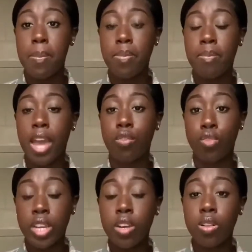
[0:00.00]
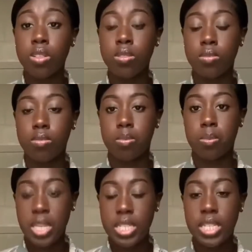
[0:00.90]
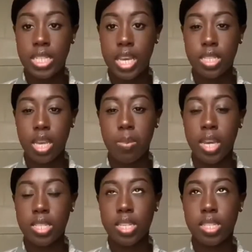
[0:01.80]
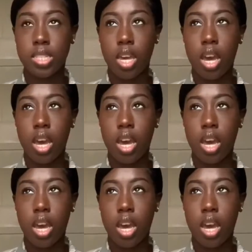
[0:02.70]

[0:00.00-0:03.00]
my real PT test yet because it's